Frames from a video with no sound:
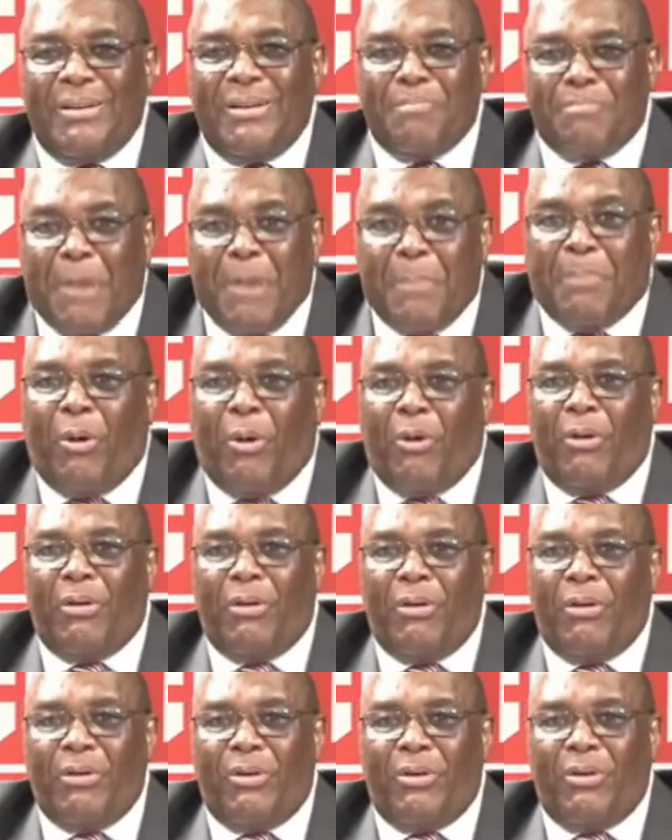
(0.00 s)
people
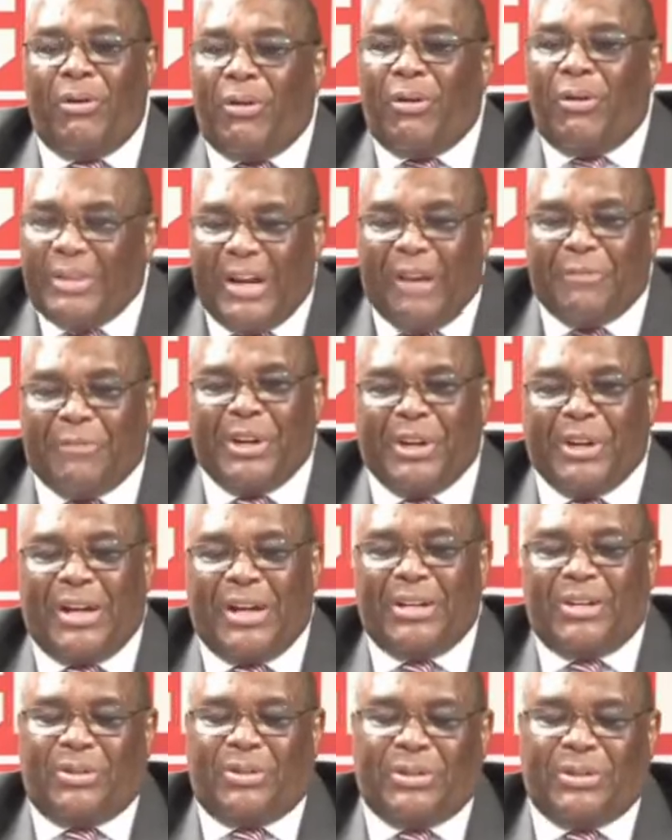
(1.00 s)
on the African
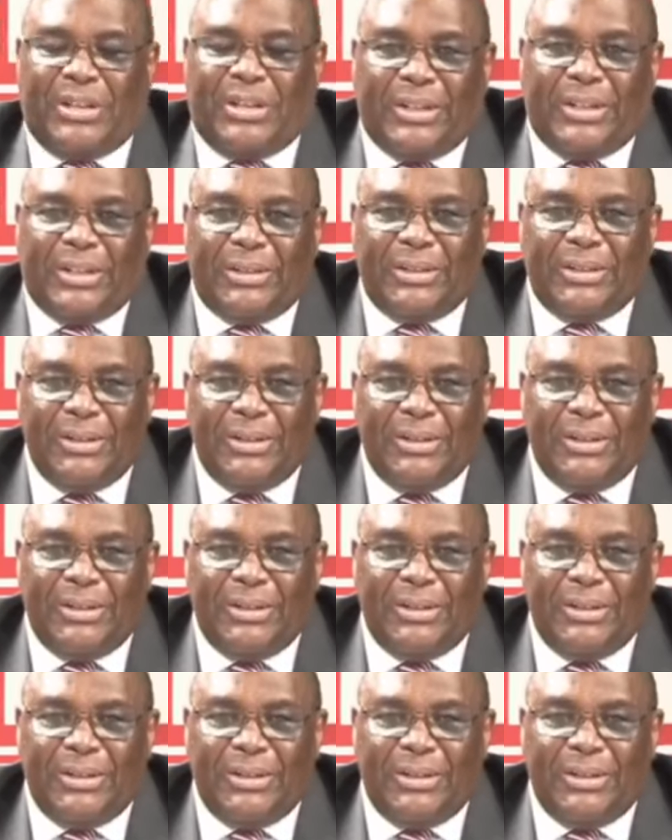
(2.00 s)
continent.